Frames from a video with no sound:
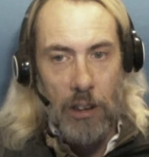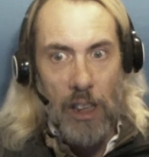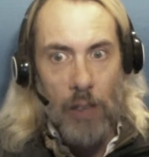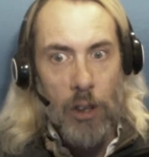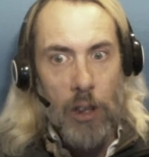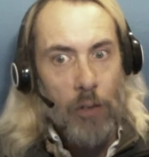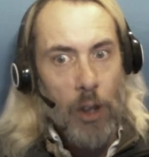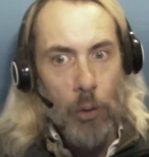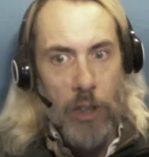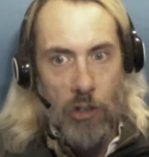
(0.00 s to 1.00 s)
even if he
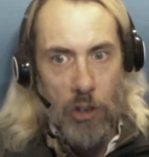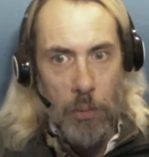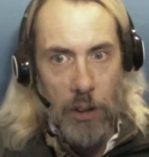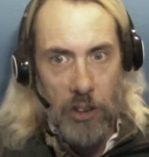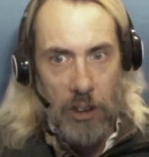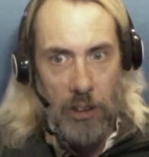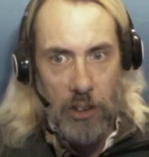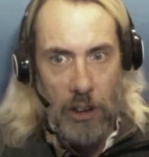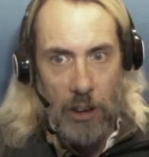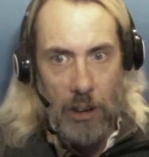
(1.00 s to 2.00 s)
wins the presidency,